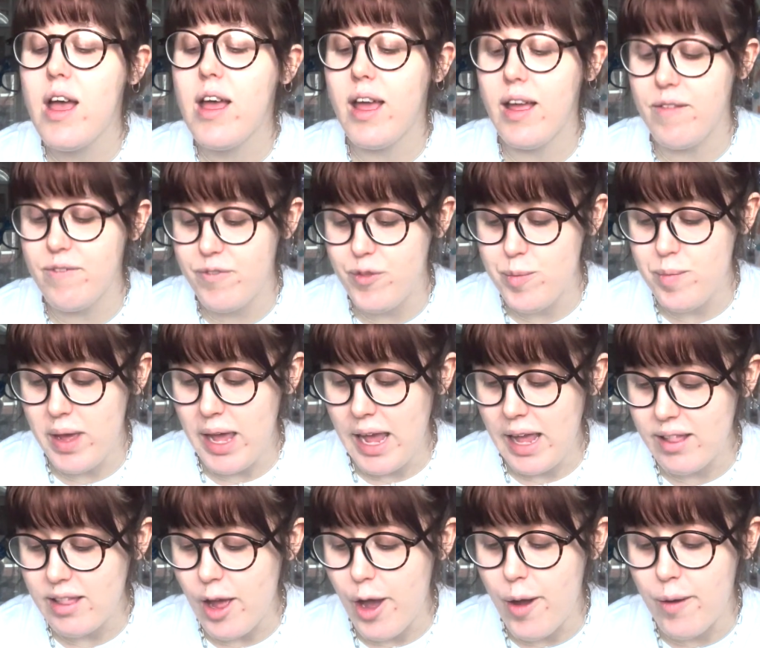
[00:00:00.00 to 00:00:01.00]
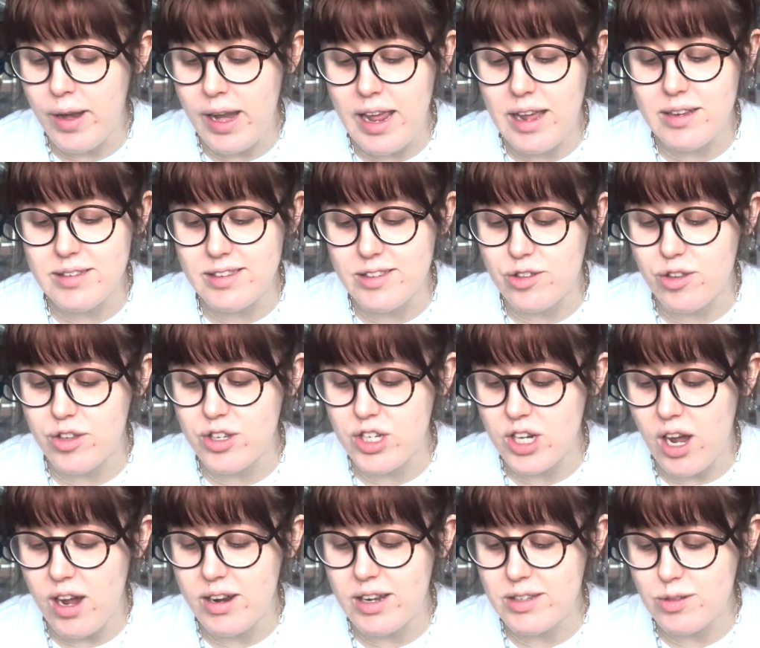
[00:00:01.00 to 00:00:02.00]
infamy that only exists in the
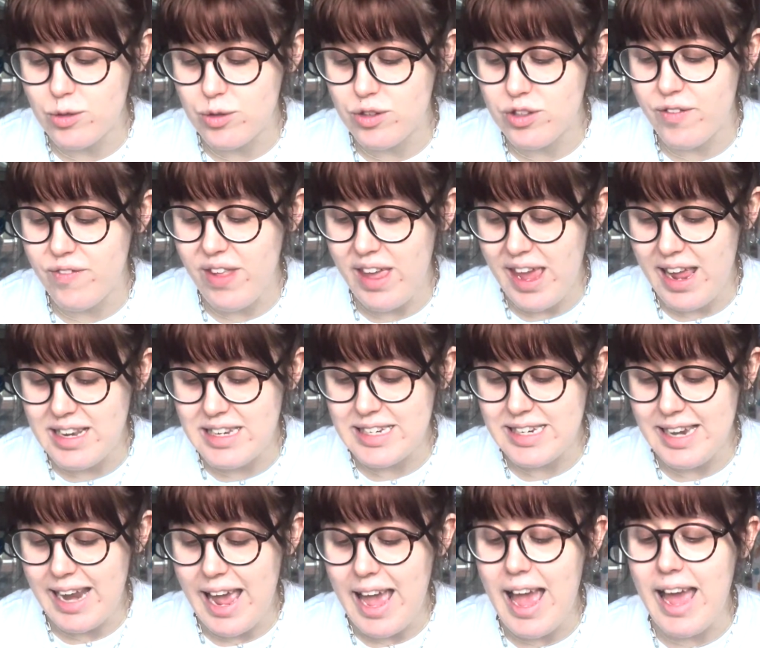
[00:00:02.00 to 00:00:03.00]
darkest corners of the internet